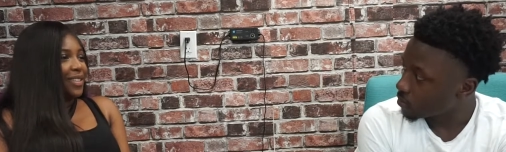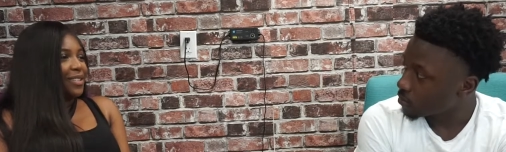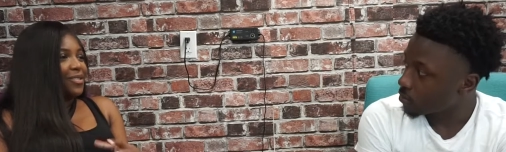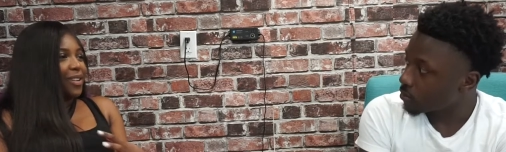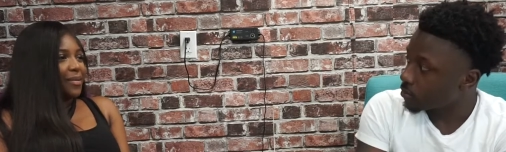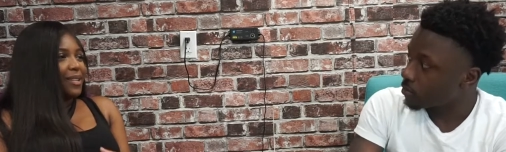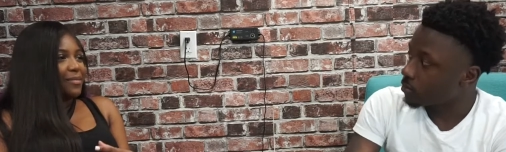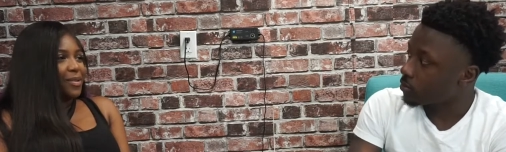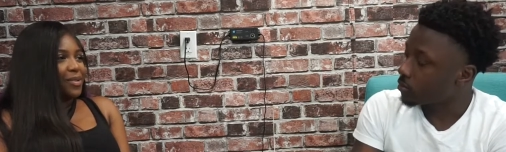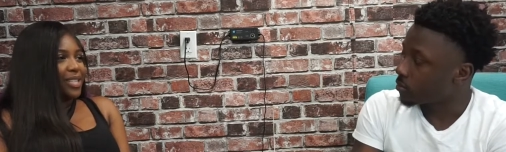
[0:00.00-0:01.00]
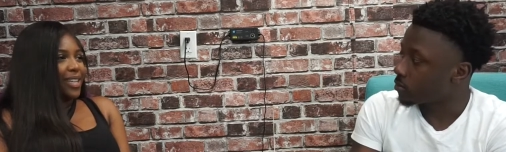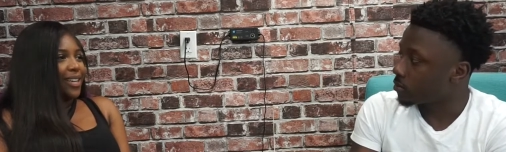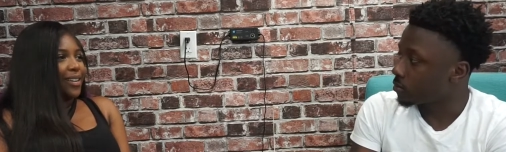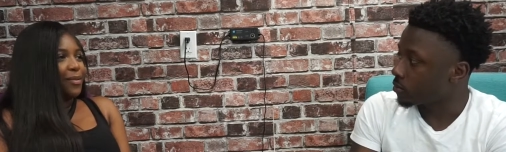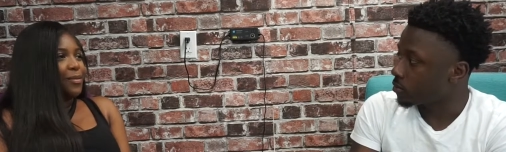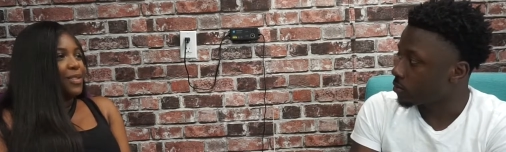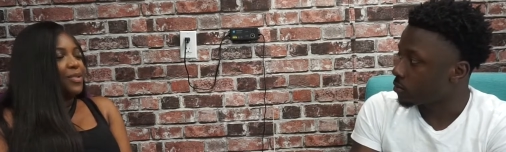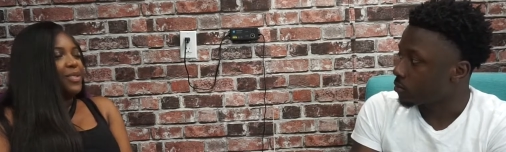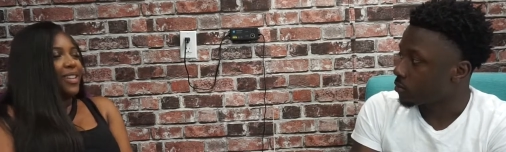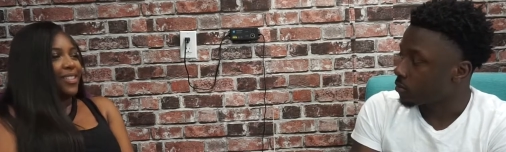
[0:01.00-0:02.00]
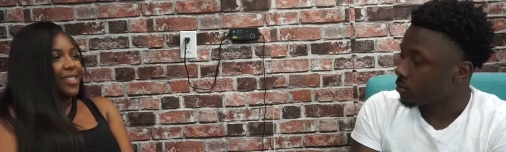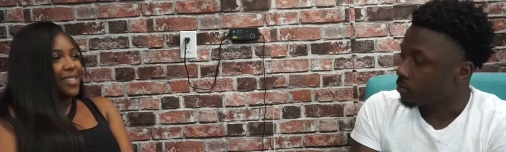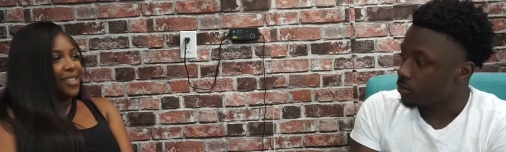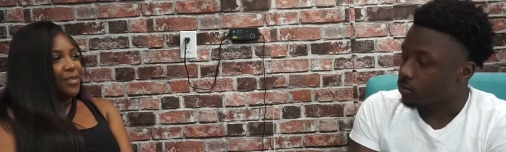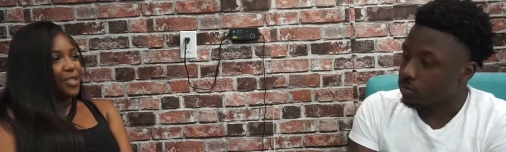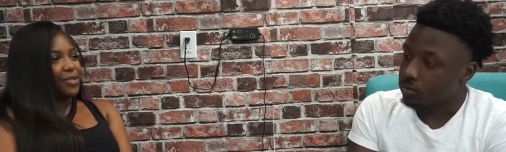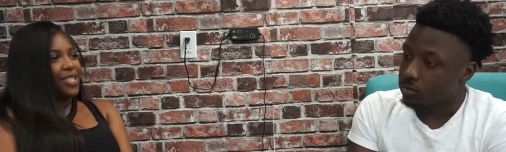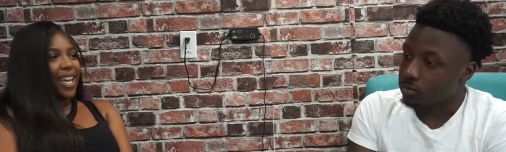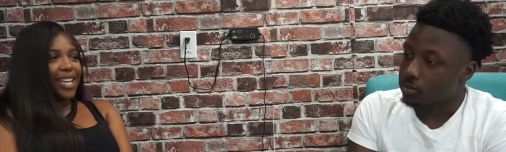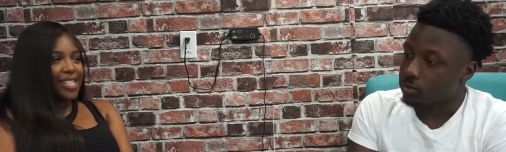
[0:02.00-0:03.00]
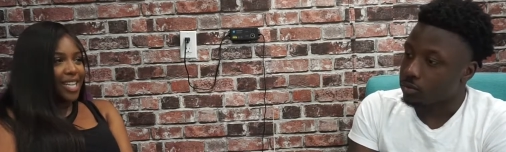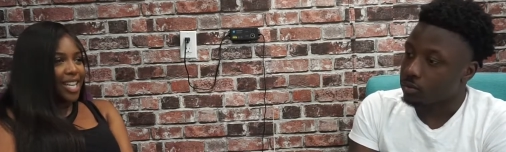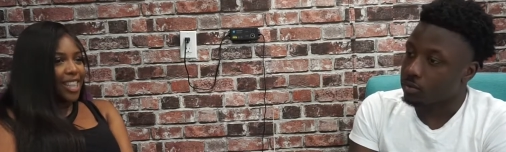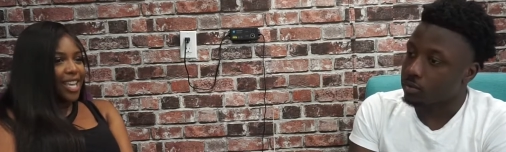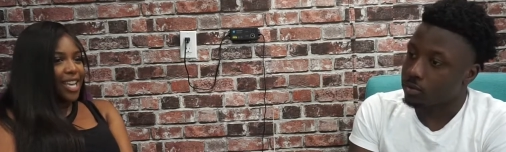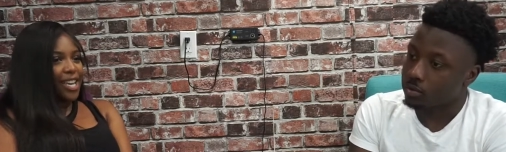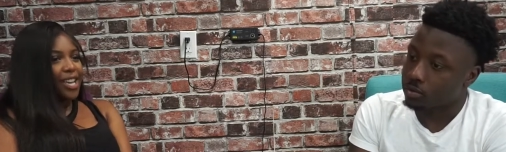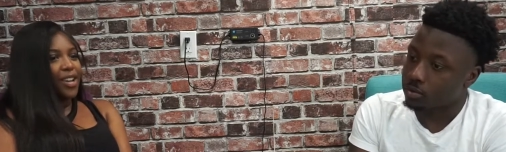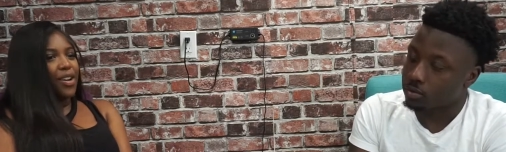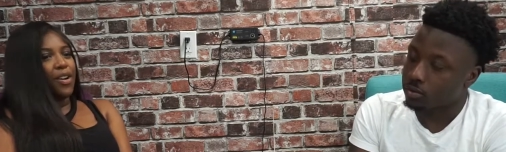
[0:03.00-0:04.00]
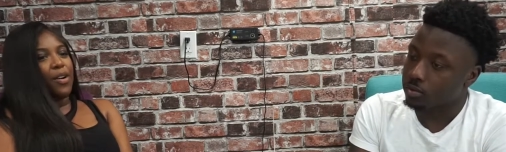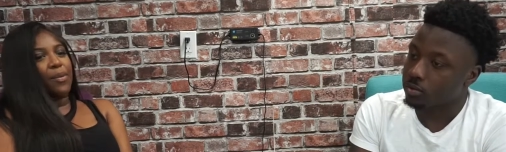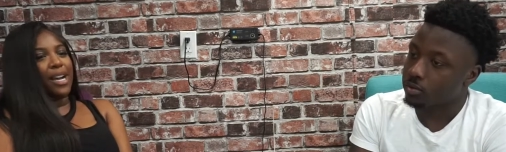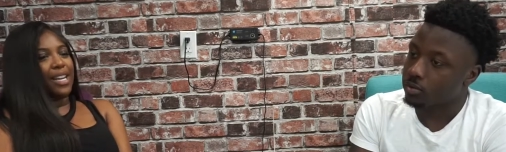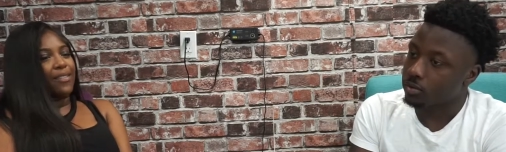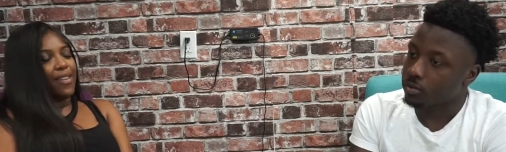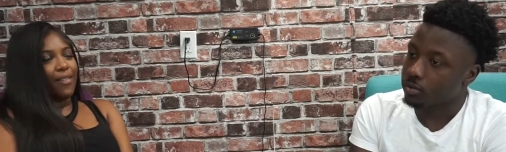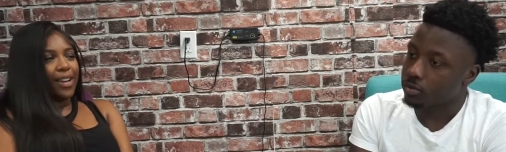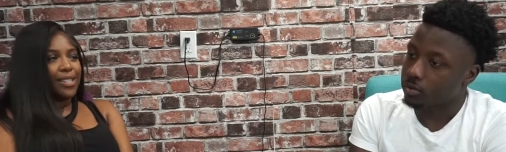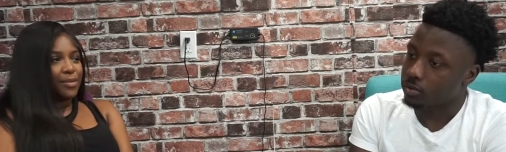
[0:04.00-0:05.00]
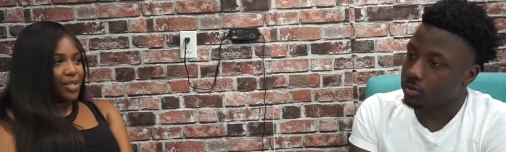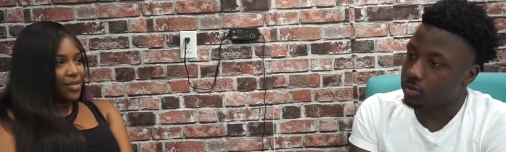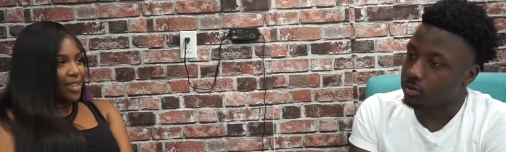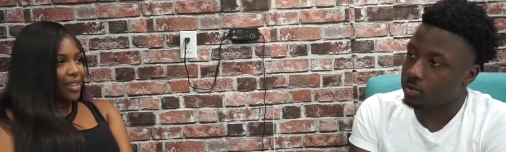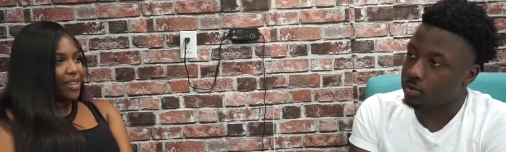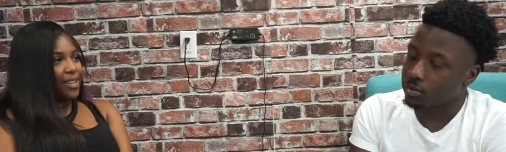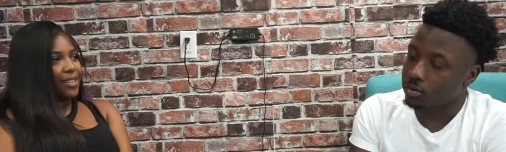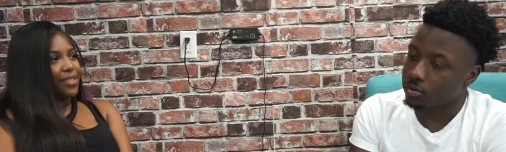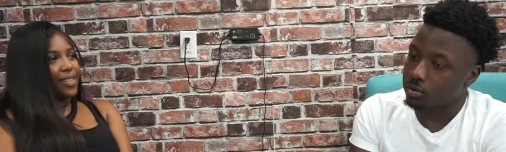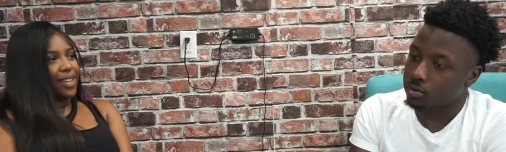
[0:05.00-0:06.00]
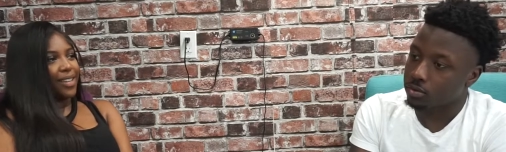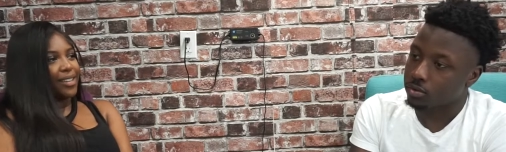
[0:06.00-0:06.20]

Speaker 1: you dropped that music? What would you tell yourself? Would you change anything? What kind of advice would you give? Like